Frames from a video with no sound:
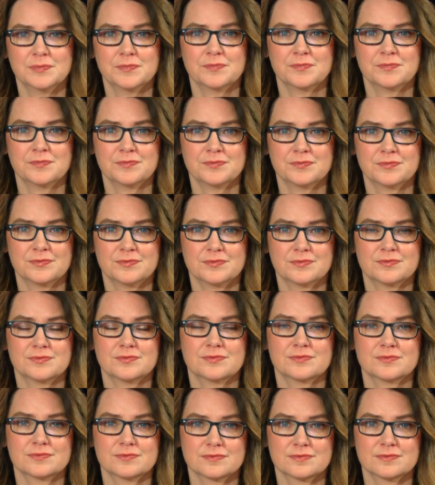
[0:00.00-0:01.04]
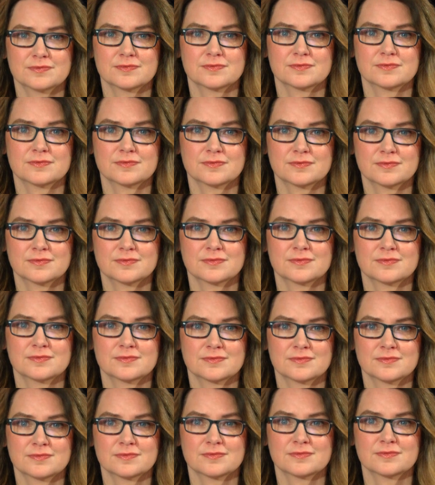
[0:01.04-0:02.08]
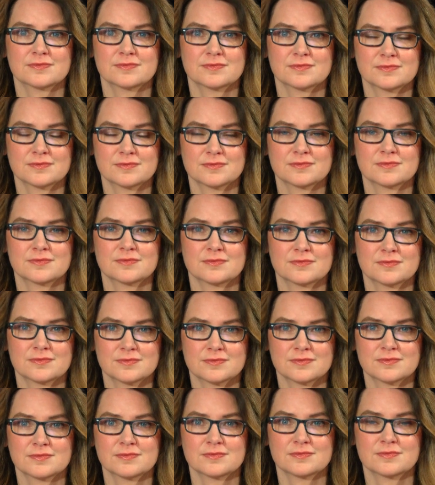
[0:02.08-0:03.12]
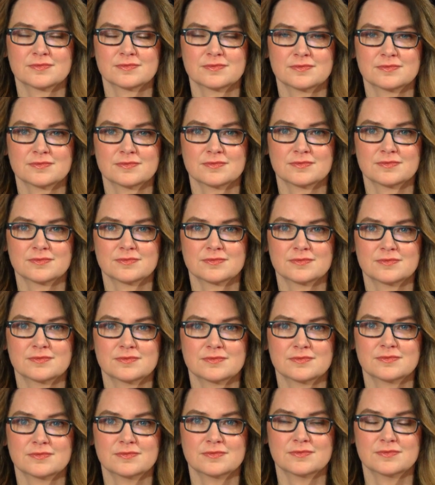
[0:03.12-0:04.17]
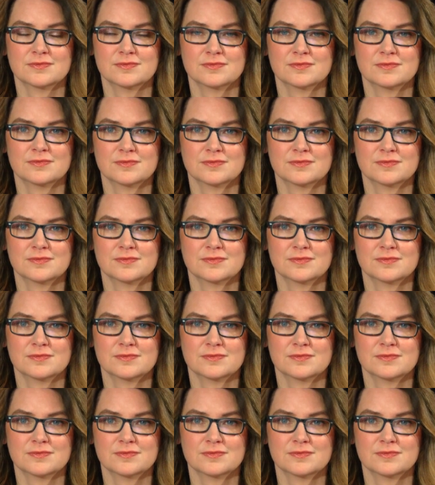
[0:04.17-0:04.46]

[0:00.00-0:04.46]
[no speech]